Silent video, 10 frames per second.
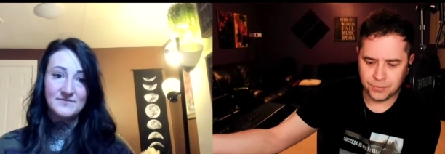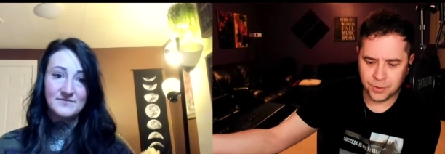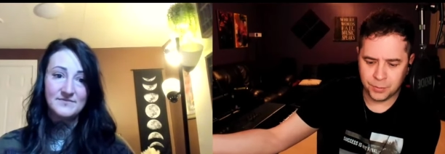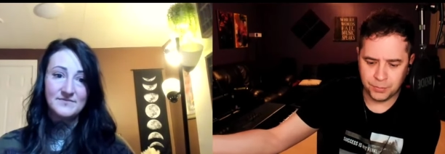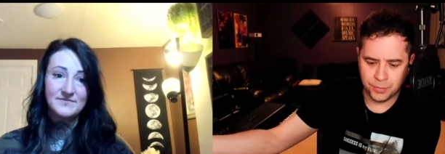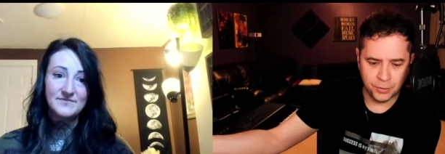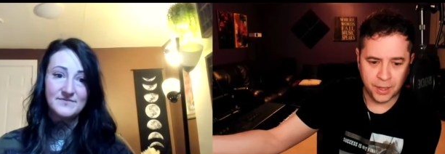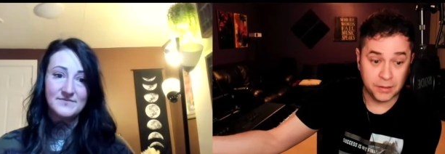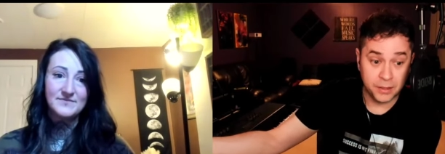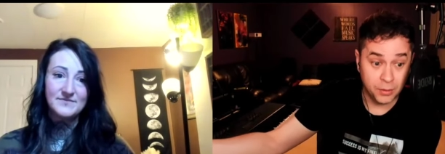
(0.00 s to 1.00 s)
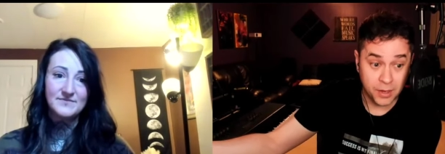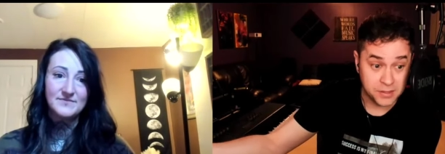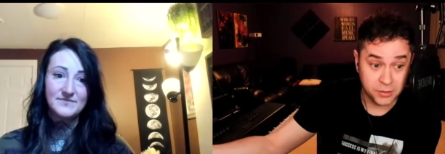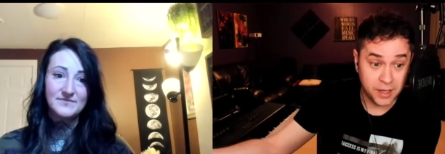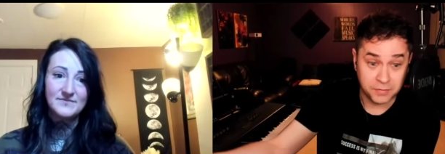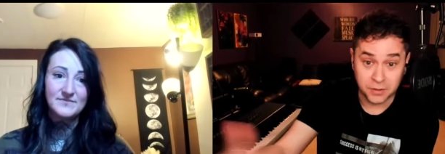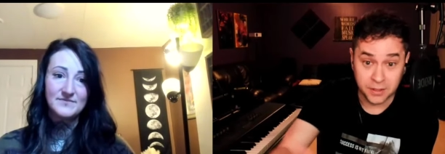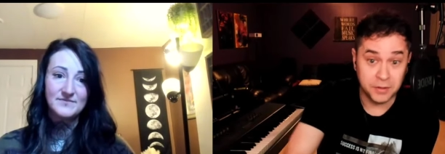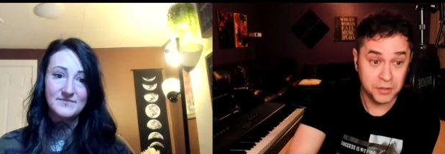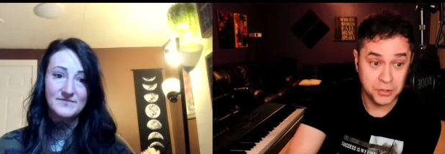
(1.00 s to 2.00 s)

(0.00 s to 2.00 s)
Speaker 1: you, you likely don't necessarily have to live at the